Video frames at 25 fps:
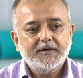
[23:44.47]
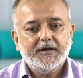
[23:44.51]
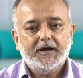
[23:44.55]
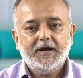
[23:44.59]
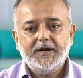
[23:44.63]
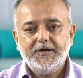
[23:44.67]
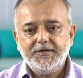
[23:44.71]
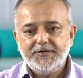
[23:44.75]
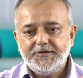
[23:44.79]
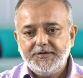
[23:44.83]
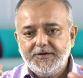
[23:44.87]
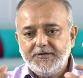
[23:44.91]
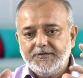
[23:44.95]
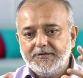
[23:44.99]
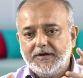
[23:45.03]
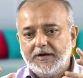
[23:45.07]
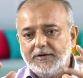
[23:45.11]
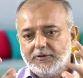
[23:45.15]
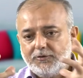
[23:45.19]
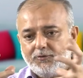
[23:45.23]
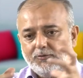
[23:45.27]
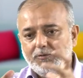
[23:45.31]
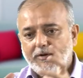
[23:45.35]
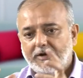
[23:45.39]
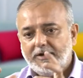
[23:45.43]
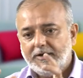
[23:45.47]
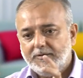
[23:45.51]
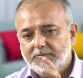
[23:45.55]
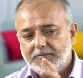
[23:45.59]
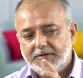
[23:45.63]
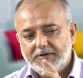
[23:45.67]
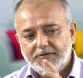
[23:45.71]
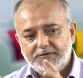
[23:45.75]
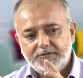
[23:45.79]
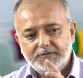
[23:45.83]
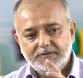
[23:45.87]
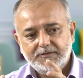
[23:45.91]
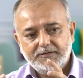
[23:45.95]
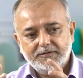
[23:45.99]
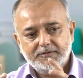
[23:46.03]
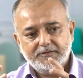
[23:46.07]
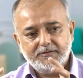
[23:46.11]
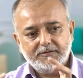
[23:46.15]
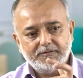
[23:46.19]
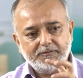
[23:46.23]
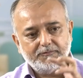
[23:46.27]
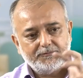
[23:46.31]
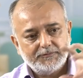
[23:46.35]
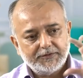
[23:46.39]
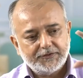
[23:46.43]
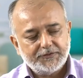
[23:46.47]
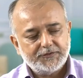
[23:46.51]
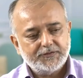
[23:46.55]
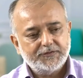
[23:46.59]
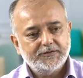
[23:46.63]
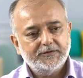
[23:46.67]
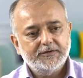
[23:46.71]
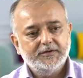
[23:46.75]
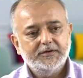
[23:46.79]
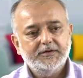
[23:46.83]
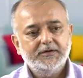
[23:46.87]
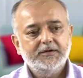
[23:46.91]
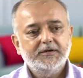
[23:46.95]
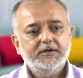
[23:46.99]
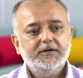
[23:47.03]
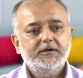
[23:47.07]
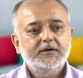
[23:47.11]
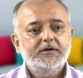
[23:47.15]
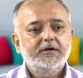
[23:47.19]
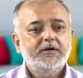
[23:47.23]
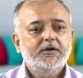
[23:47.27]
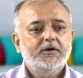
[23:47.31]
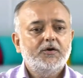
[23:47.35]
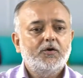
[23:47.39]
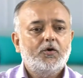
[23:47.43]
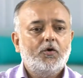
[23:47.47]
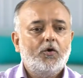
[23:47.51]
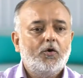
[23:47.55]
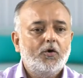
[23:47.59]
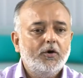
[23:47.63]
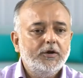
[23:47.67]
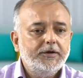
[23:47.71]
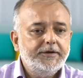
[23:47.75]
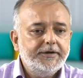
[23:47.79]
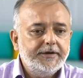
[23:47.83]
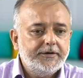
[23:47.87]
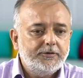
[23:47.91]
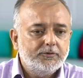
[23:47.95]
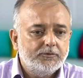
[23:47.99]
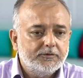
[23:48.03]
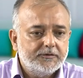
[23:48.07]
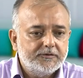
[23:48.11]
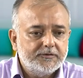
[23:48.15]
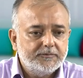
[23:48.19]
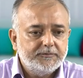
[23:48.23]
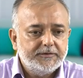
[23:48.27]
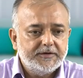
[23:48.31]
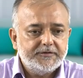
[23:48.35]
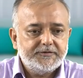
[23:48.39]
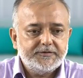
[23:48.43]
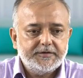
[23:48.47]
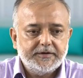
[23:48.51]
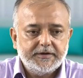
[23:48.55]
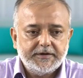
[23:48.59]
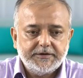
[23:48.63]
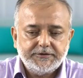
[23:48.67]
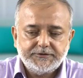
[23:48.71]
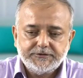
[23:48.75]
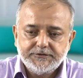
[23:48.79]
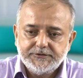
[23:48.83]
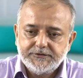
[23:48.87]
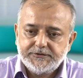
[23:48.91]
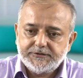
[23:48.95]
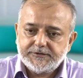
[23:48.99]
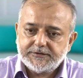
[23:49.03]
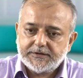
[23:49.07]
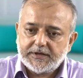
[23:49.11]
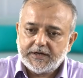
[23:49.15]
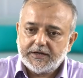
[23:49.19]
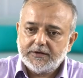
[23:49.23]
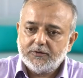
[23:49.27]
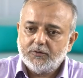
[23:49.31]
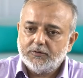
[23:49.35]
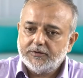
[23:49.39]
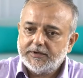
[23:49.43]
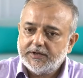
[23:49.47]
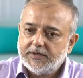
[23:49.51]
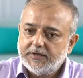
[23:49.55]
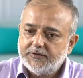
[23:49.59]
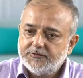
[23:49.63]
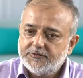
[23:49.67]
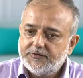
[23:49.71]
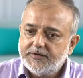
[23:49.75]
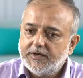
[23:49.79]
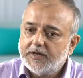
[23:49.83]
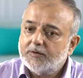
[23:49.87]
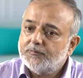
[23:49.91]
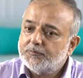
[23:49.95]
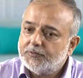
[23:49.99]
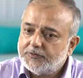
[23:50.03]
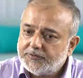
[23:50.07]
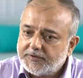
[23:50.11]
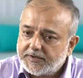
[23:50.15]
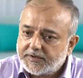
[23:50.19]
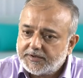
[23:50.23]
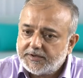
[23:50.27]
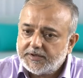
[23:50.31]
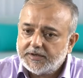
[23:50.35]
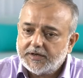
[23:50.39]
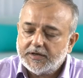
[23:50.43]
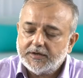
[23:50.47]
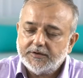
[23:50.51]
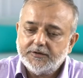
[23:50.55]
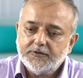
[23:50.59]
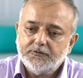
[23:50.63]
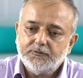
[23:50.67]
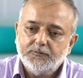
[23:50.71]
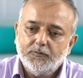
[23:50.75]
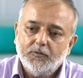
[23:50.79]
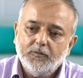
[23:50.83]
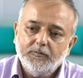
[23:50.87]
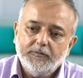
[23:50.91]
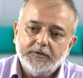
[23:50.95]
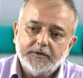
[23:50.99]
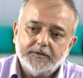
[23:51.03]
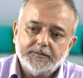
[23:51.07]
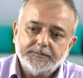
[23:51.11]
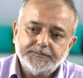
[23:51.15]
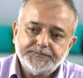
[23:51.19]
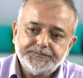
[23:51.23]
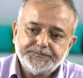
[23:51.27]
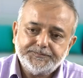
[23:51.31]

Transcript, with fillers: And these are two elements which all the tourism destinations and hotels they are projecting at this moment